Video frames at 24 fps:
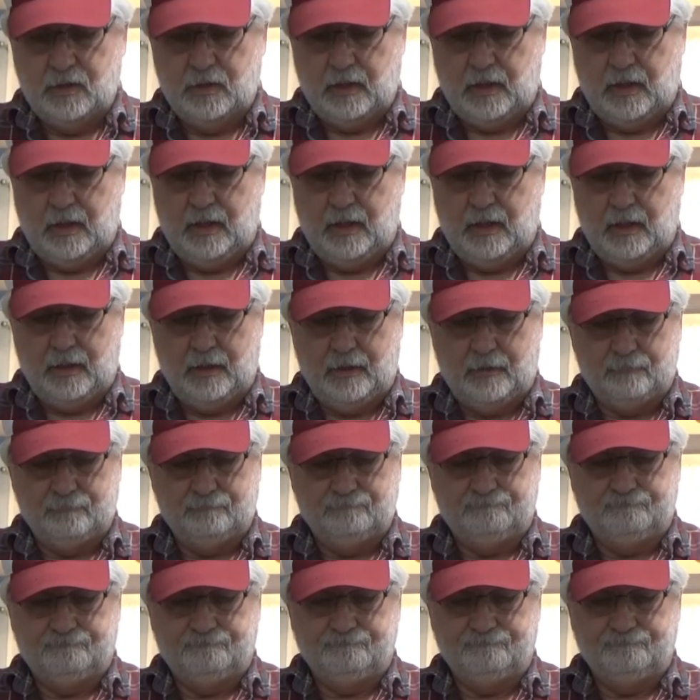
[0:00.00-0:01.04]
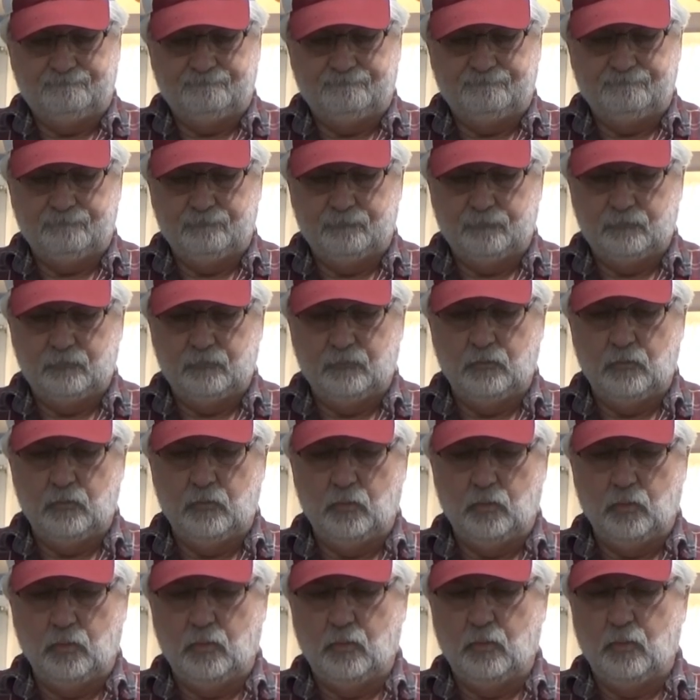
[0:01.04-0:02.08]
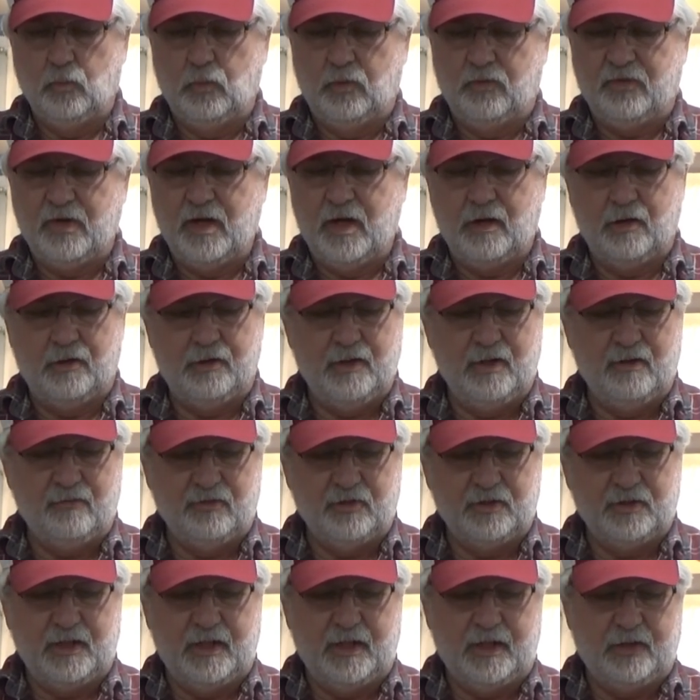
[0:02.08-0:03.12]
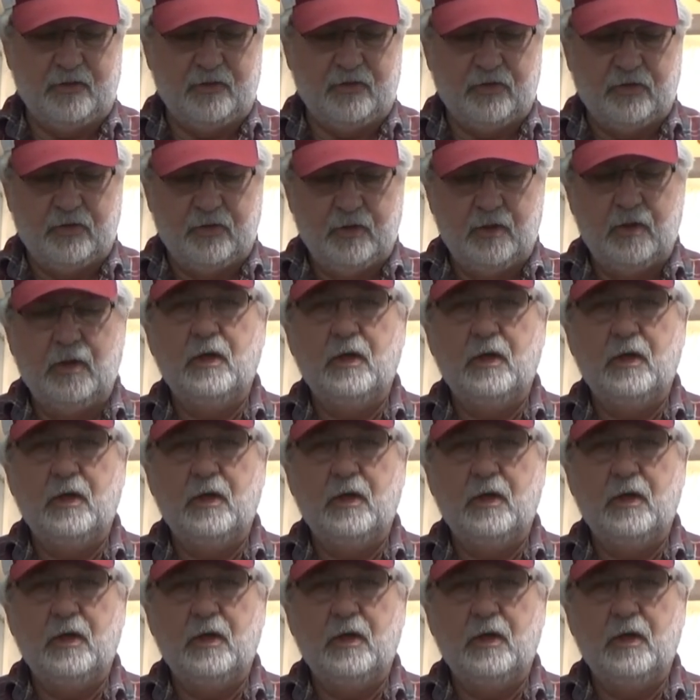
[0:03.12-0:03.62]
We've got our deviled eggs,